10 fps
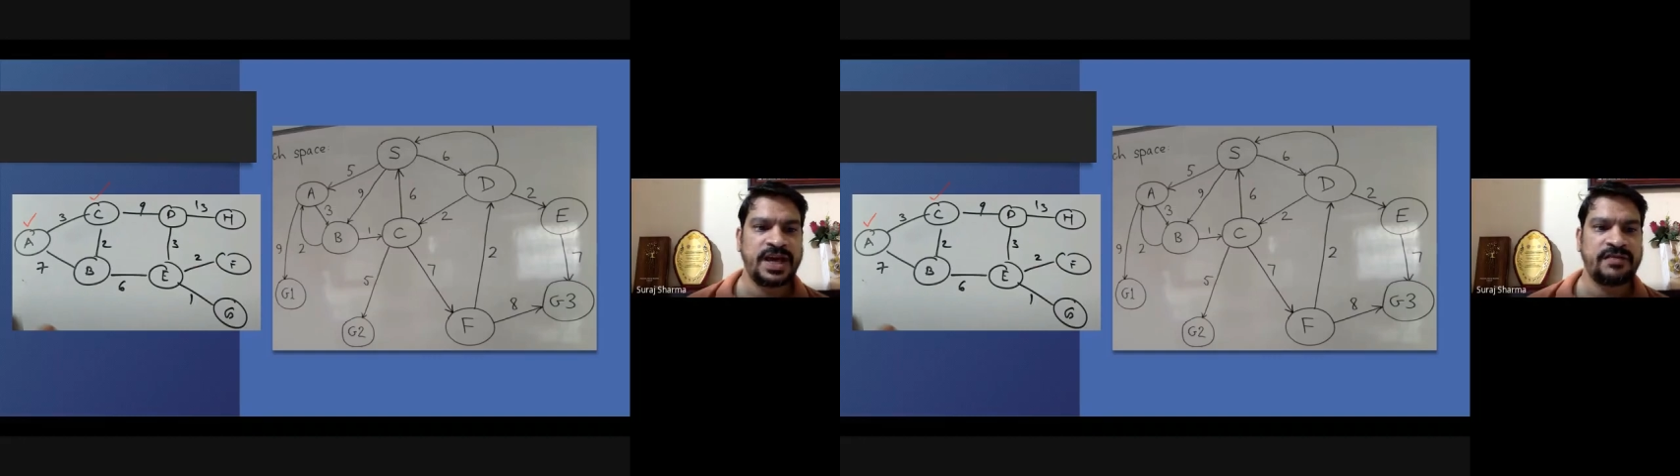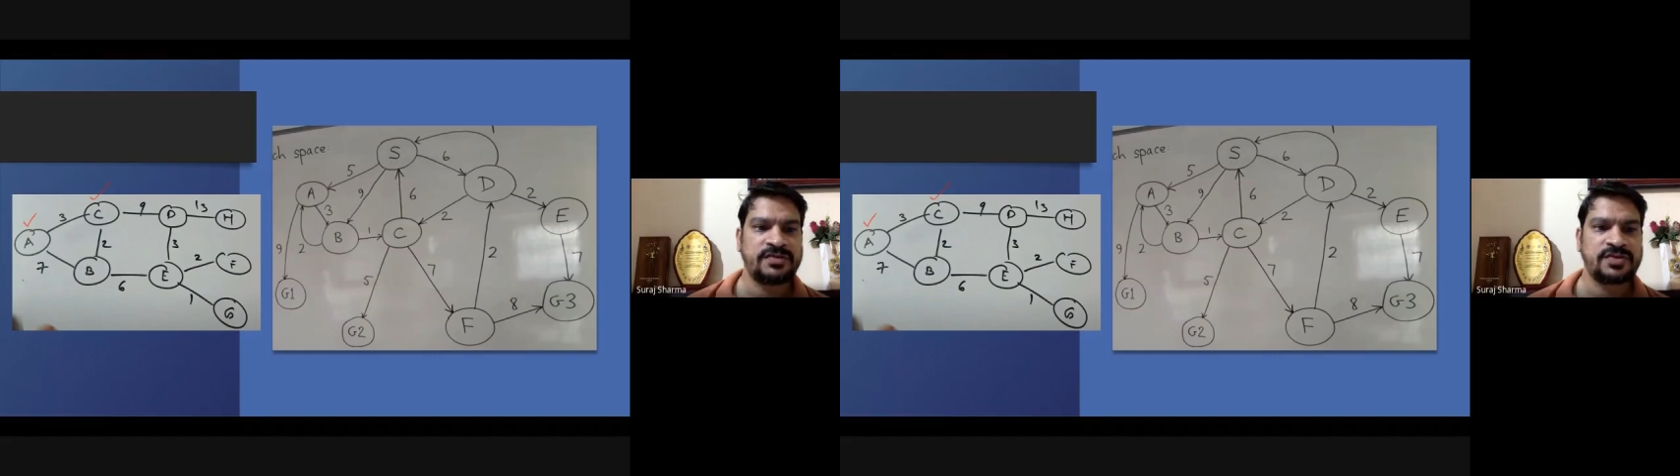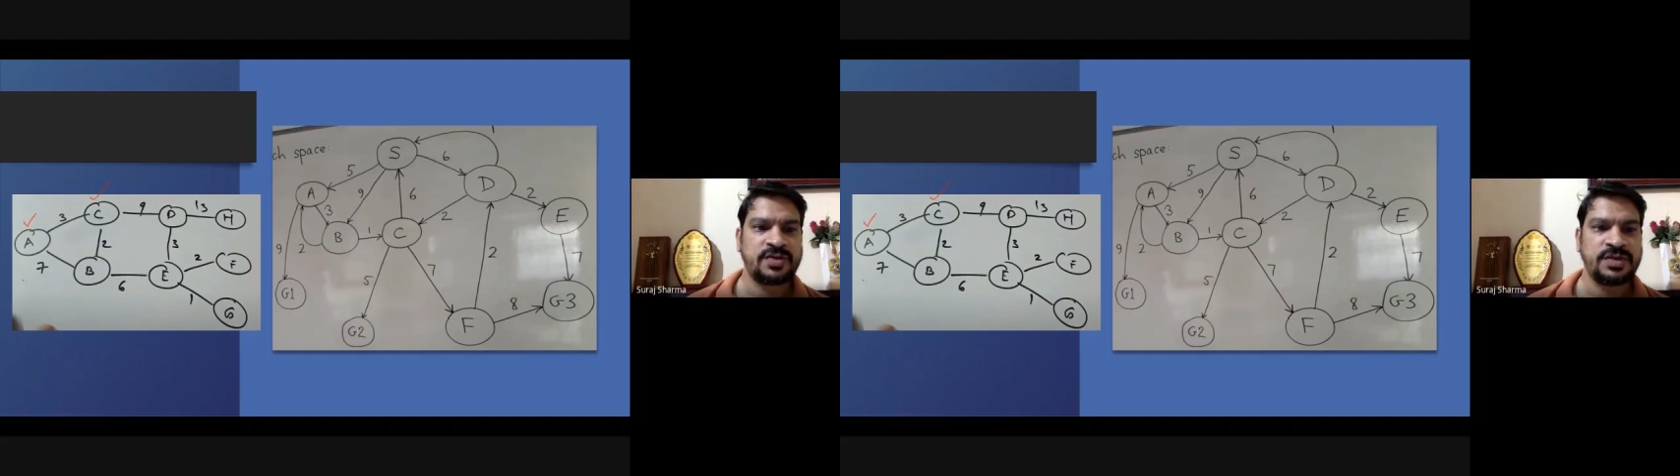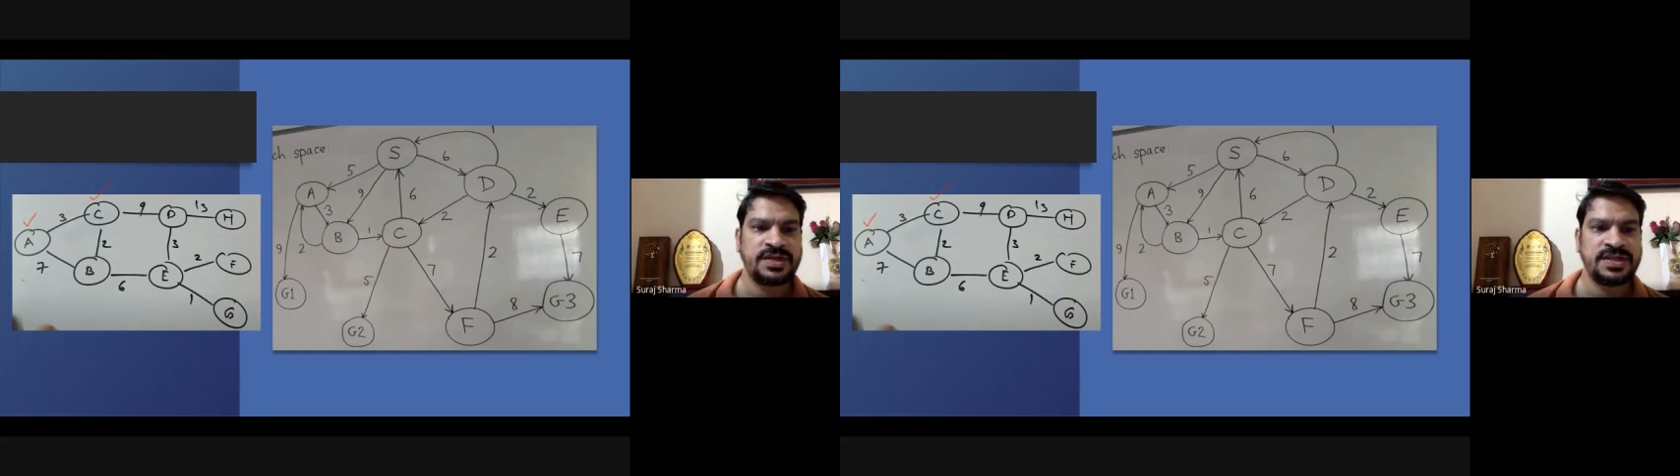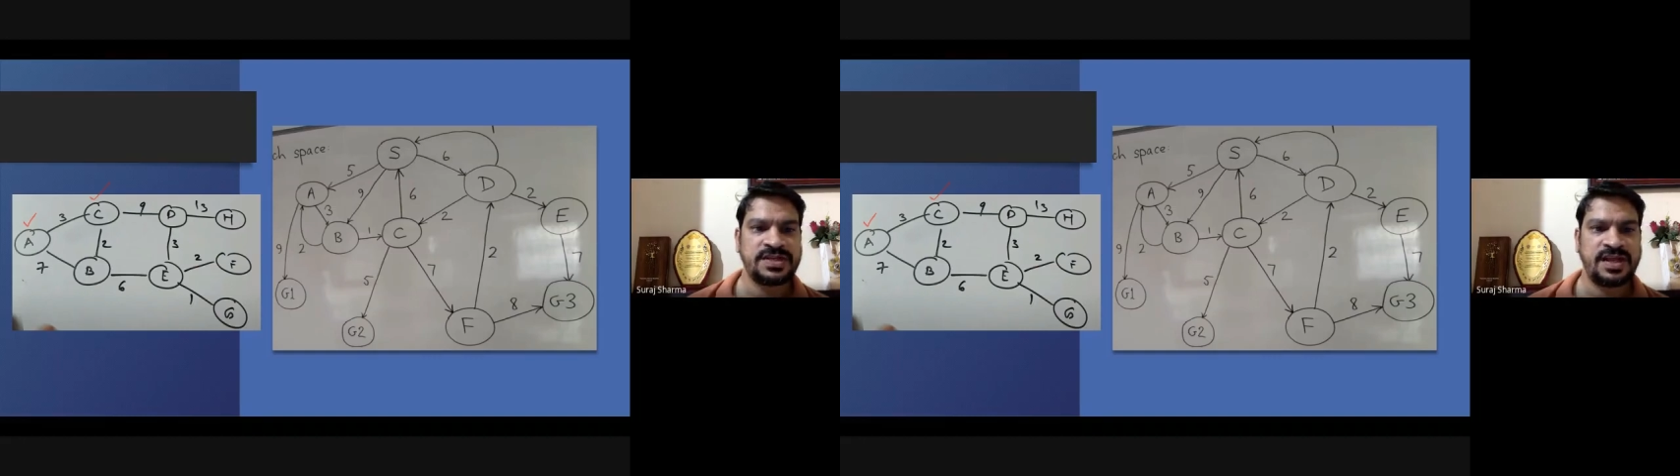So it
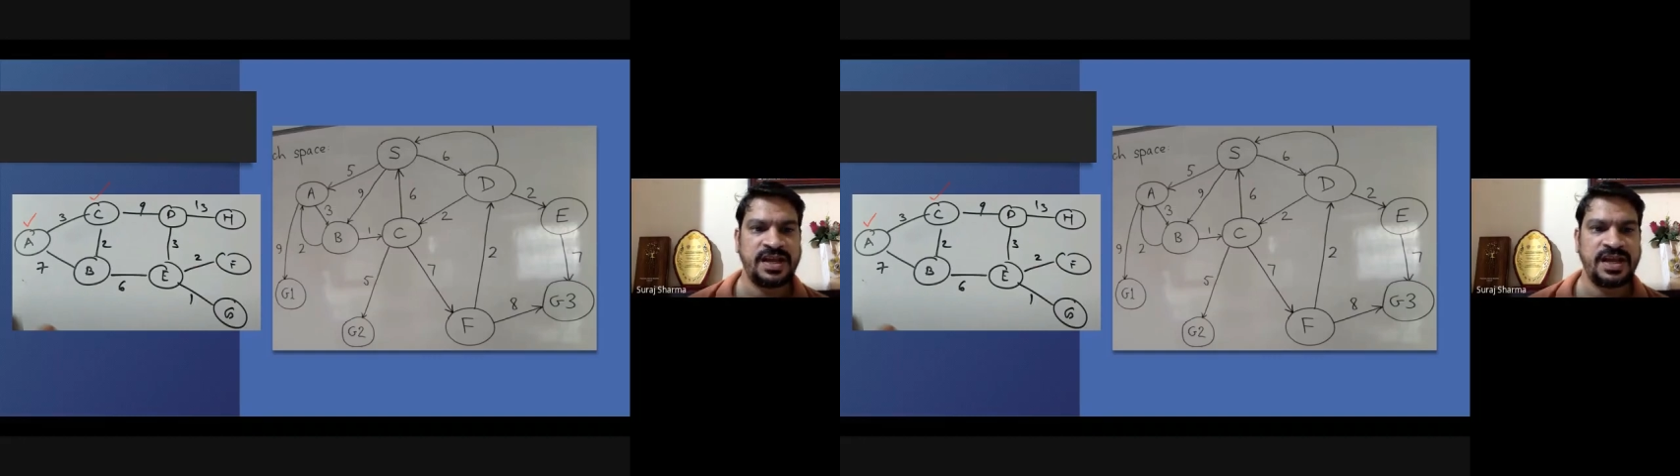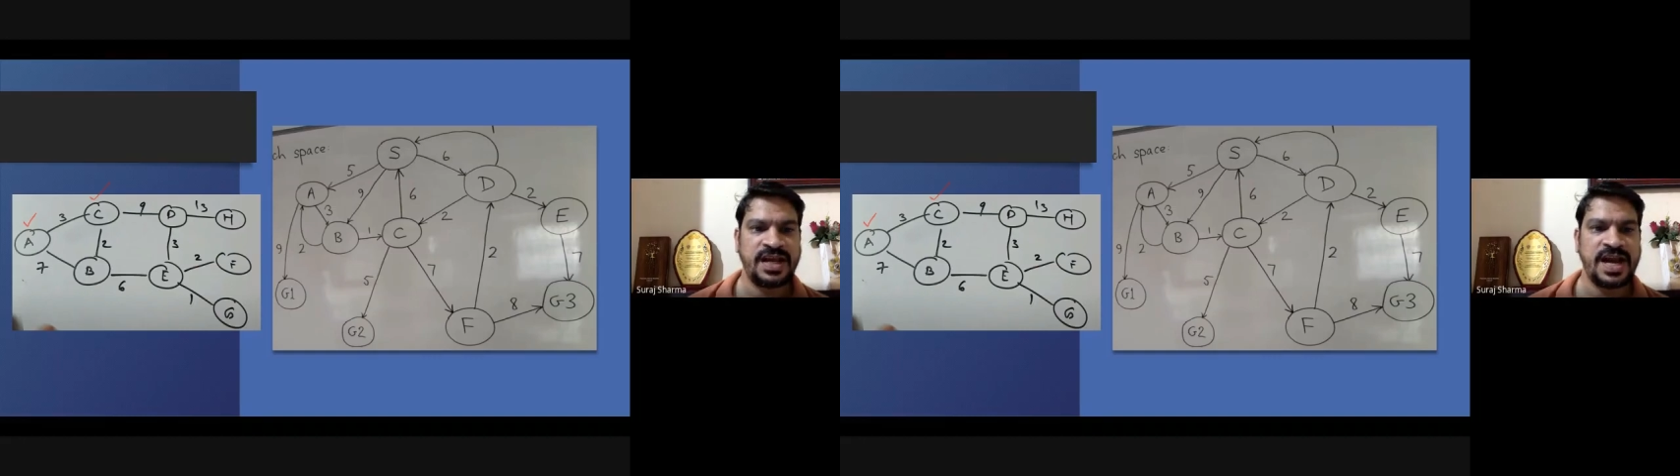is 3 and